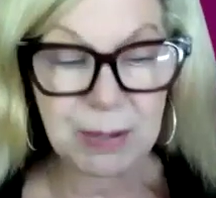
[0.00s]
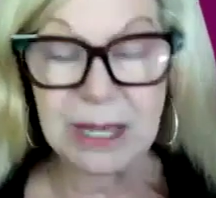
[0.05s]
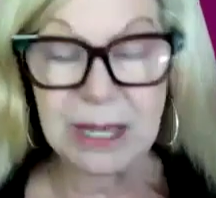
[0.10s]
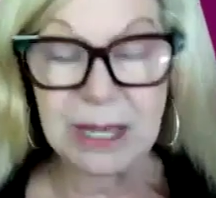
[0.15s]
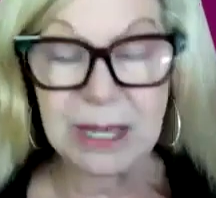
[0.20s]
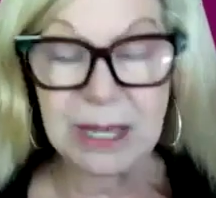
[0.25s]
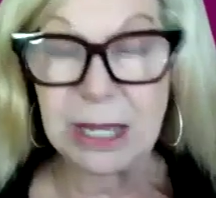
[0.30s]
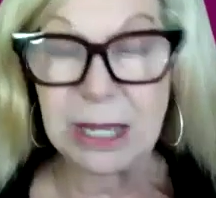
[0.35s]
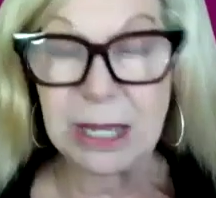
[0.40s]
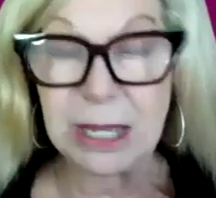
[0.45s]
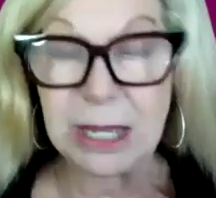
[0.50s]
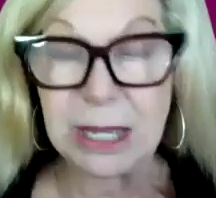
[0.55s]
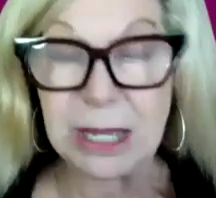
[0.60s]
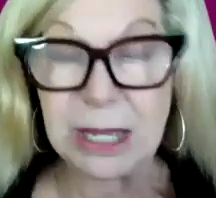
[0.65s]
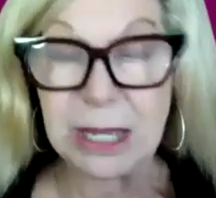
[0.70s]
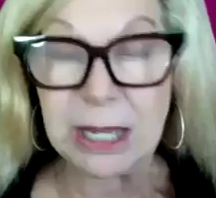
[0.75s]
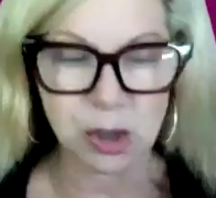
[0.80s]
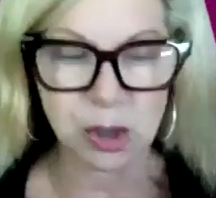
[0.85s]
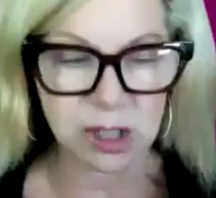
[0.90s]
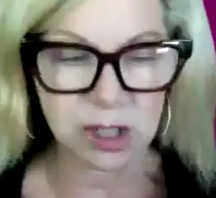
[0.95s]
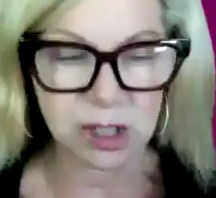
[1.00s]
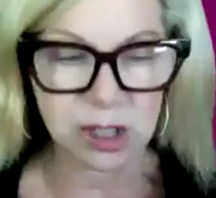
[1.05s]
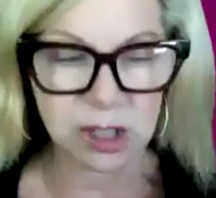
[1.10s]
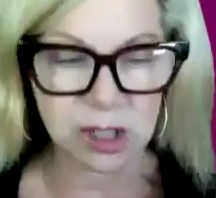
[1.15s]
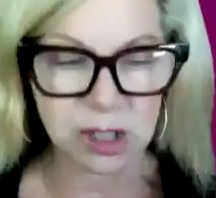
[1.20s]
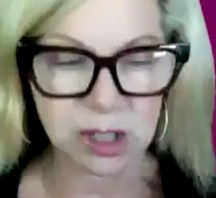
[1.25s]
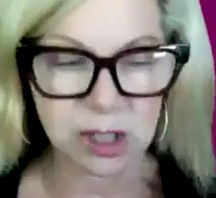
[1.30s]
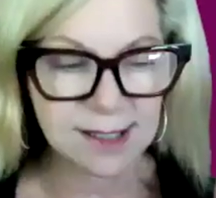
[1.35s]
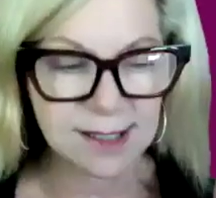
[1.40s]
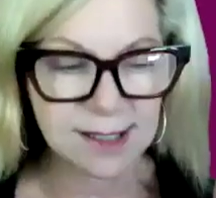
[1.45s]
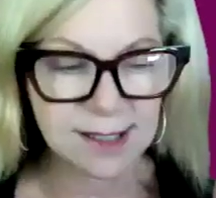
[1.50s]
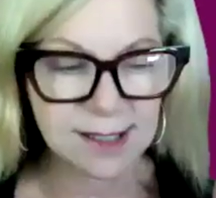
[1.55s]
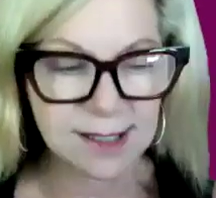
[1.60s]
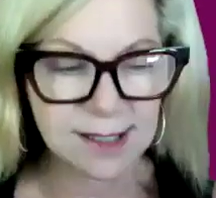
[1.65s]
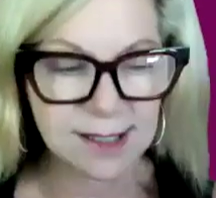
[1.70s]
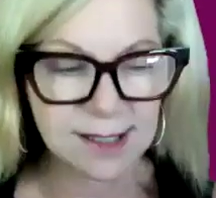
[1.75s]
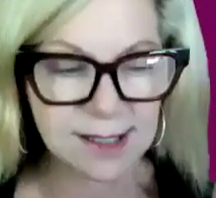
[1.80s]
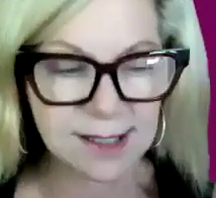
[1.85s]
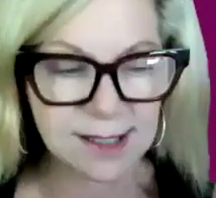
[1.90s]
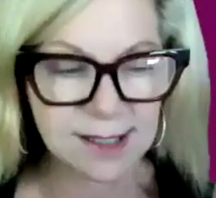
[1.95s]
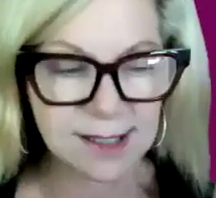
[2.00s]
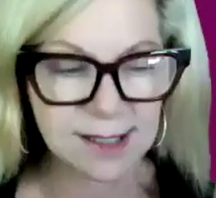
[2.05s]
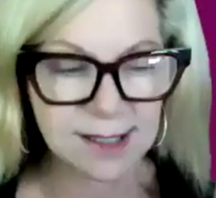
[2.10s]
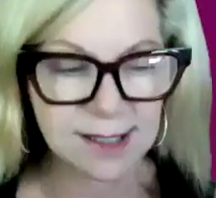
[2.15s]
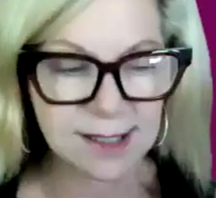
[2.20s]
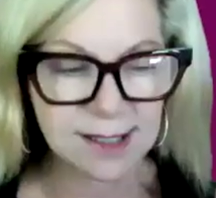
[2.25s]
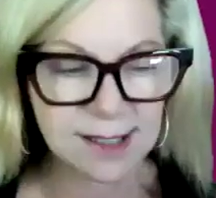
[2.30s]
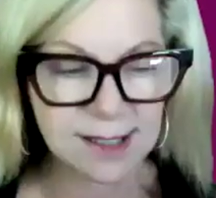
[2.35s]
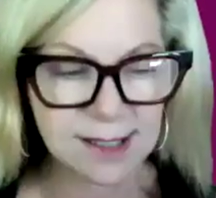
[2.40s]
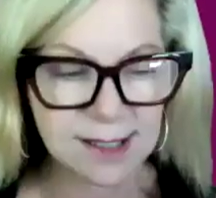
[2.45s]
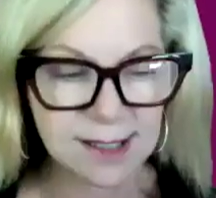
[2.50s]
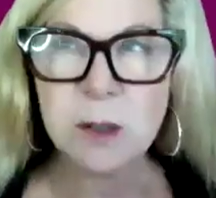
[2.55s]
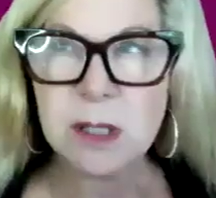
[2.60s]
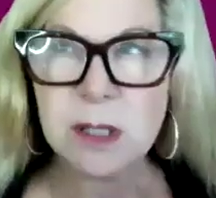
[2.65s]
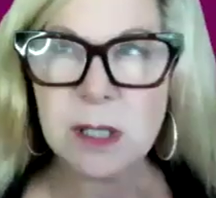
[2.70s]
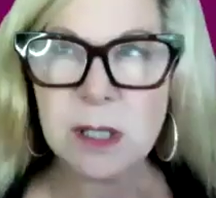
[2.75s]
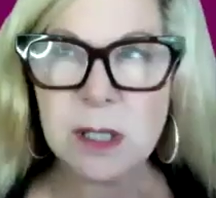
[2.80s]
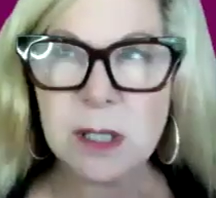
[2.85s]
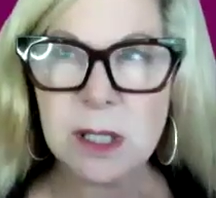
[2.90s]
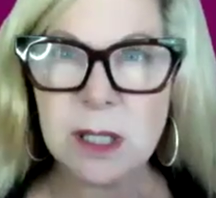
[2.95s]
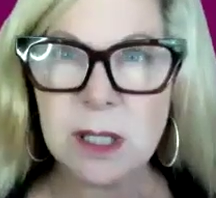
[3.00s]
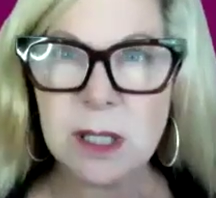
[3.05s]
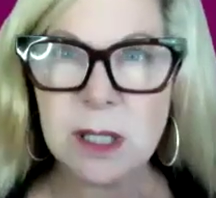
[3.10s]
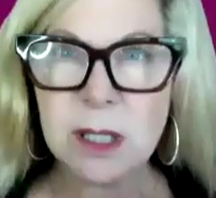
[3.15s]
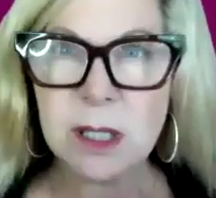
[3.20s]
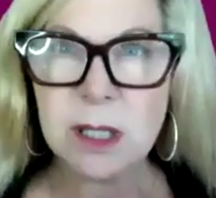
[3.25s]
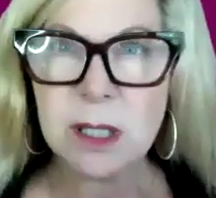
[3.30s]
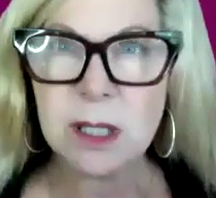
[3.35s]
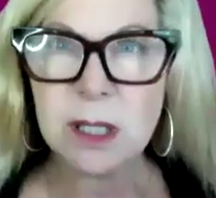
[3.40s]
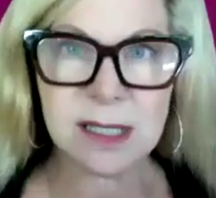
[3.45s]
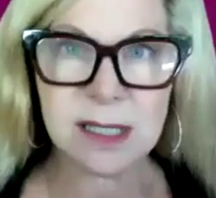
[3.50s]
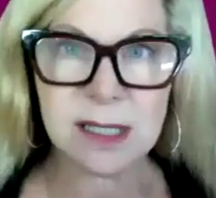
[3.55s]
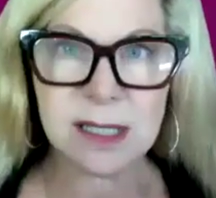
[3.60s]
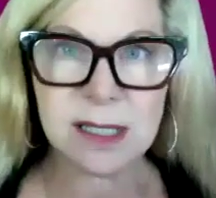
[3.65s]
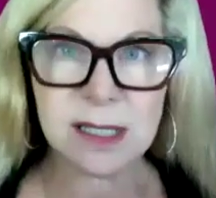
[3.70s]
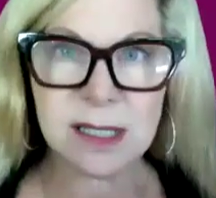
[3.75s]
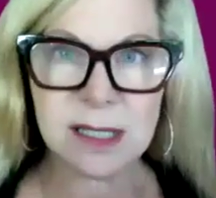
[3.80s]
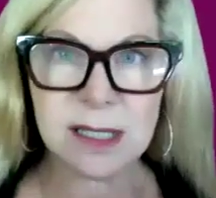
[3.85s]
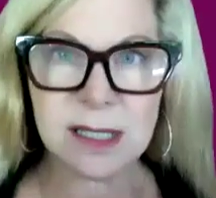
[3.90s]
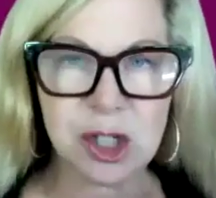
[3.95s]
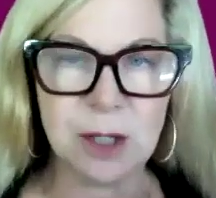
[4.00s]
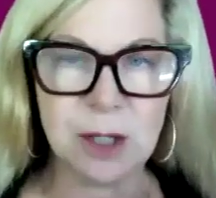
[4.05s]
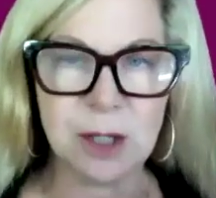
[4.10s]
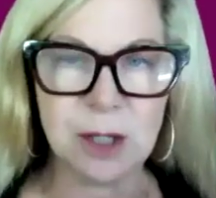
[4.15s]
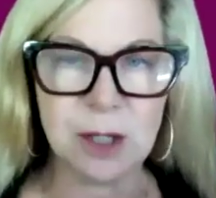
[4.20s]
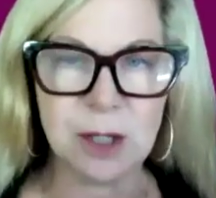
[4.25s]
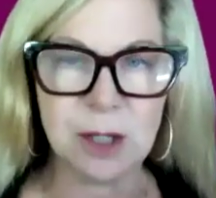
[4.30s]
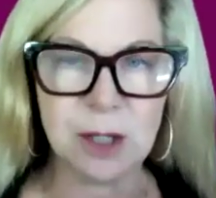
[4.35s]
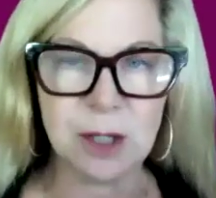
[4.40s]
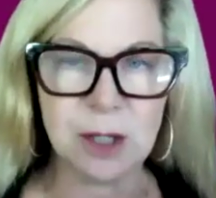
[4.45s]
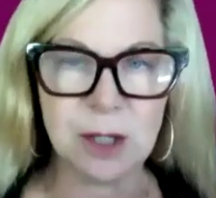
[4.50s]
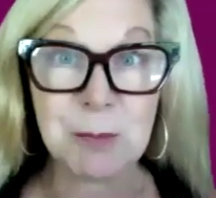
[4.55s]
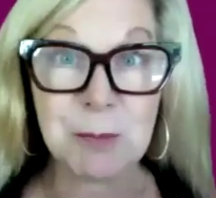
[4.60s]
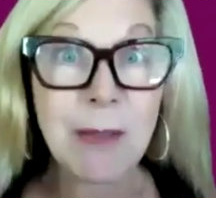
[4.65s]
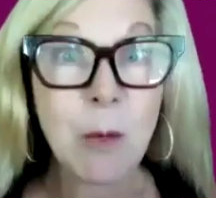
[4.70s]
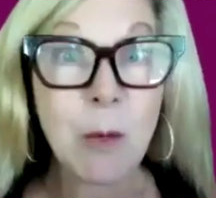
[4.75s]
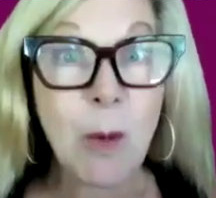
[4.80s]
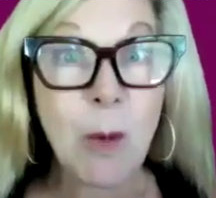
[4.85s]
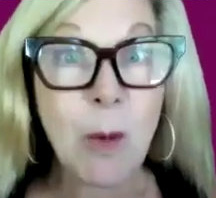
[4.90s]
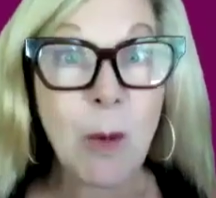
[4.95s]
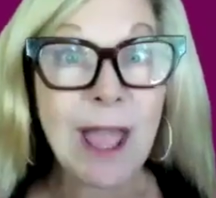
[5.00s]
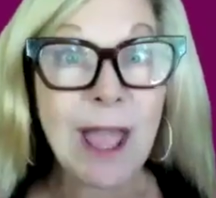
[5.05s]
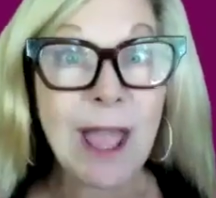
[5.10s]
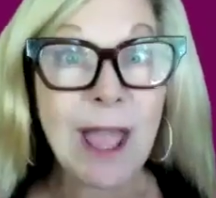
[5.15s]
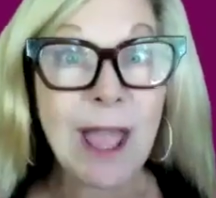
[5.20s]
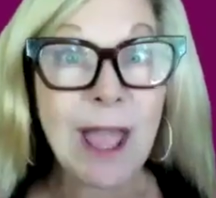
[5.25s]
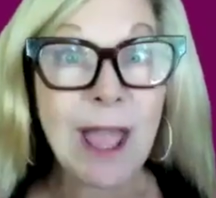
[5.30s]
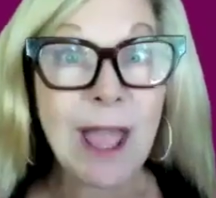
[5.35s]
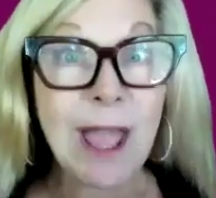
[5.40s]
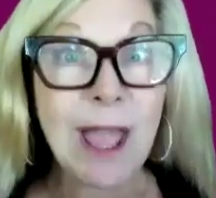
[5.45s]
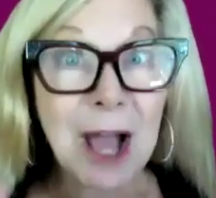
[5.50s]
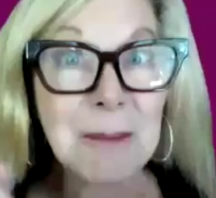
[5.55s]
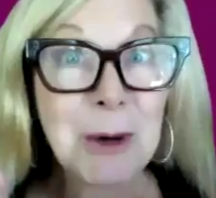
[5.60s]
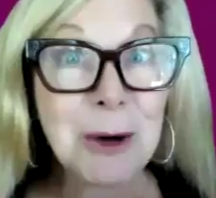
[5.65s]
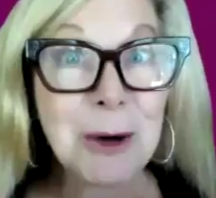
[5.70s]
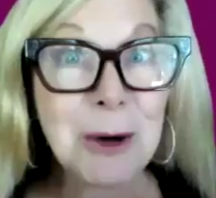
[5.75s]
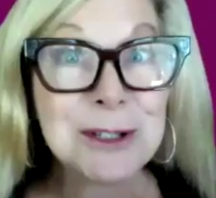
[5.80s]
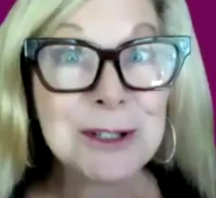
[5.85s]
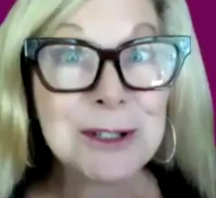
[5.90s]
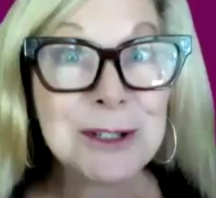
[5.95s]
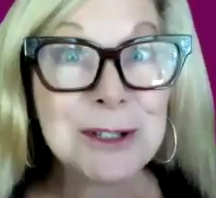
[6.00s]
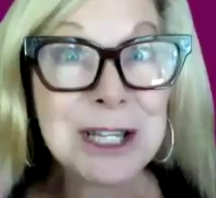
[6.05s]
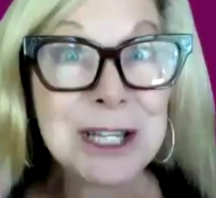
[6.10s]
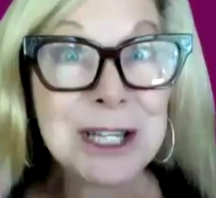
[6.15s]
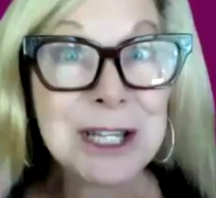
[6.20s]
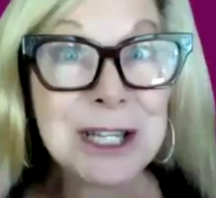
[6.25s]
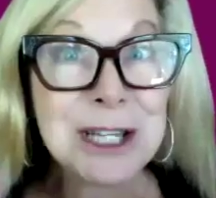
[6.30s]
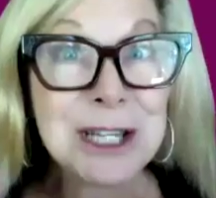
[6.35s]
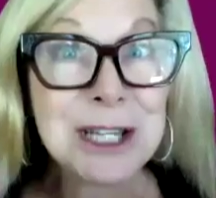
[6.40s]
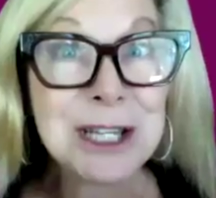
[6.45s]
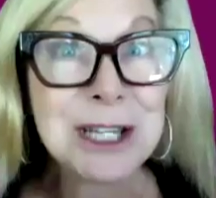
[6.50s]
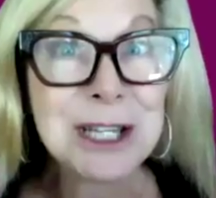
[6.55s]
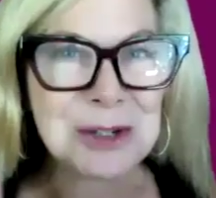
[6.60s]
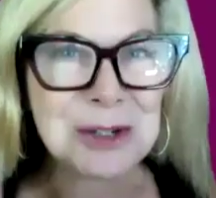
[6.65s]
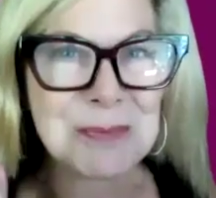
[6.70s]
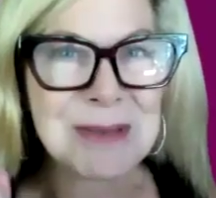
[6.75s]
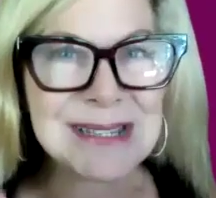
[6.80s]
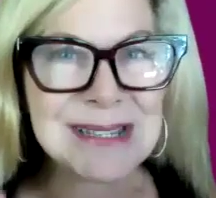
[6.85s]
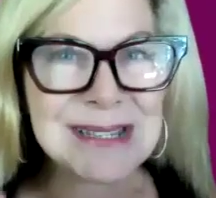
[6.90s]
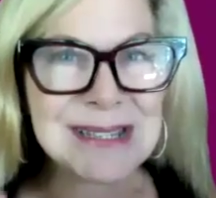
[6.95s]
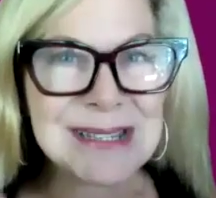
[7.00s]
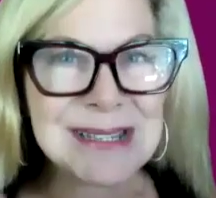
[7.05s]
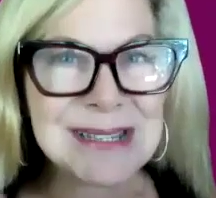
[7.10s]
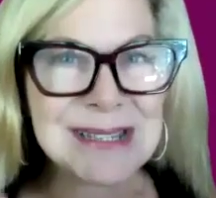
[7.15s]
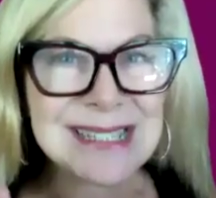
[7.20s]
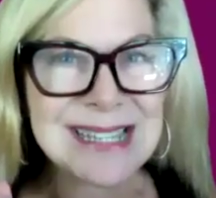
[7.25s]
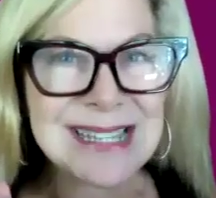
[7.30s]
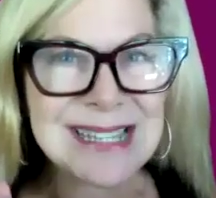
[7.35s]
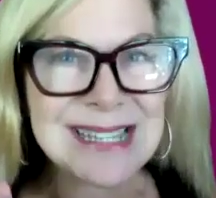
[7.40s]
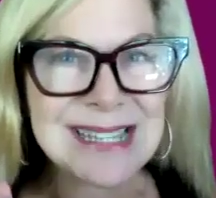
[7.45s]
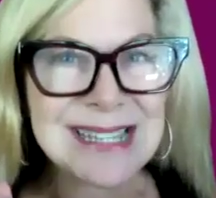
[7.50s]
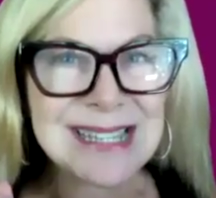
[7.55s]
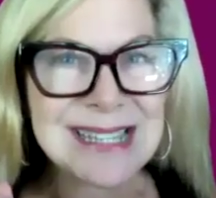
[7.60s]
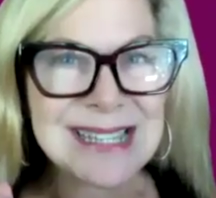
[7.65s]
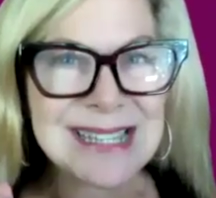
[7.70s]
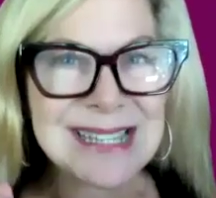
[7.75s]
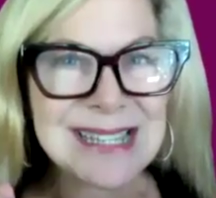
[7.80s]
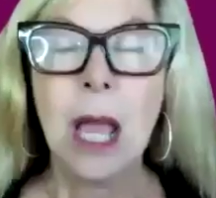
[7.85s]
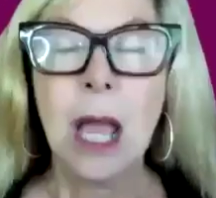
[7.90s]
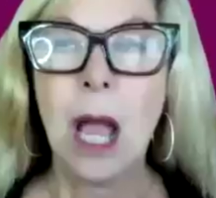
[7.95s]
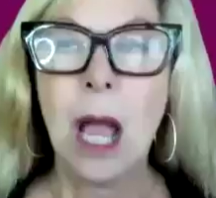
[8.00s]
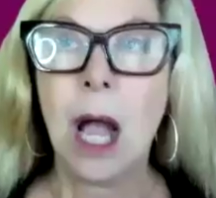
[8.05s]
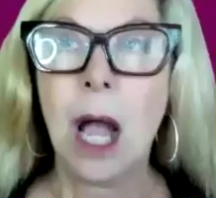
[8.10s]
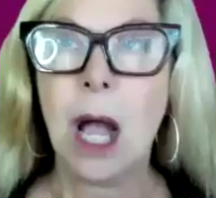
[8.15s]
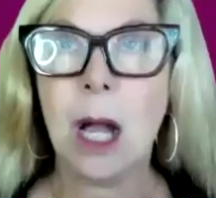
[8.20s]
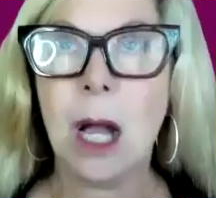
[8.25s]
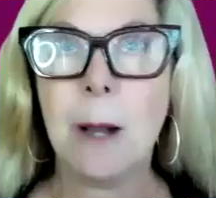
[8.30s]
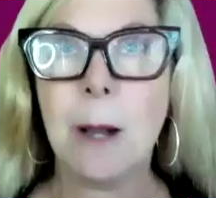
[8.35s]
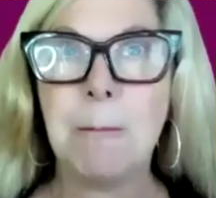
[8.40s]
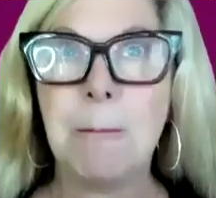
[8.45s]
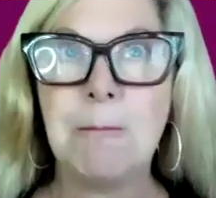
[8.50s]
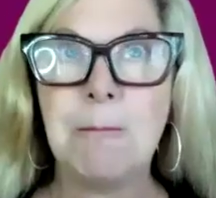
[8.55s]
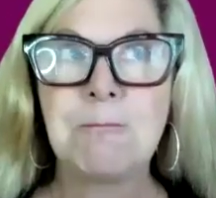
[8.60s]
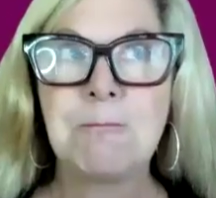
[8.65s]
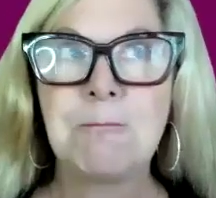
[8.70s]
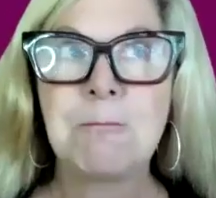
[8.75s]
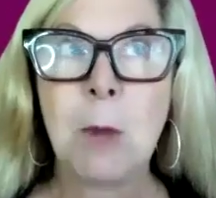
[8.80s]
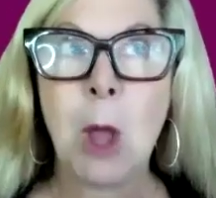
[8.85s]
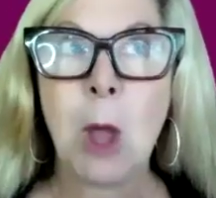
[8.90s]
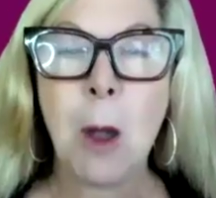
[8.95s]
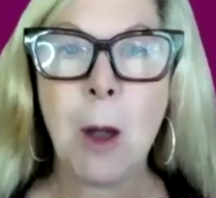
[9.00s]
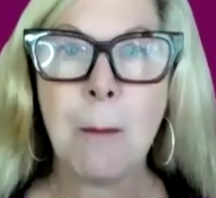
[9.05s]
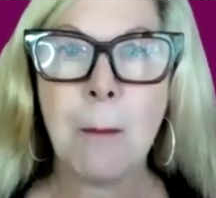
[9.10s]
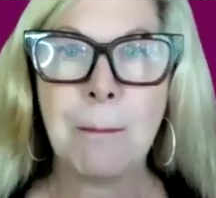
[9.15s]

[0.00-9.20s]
peer coaches, friends of mine, she posted and asked the question, which by the way, if you're not posting questions, you're missing out. Um,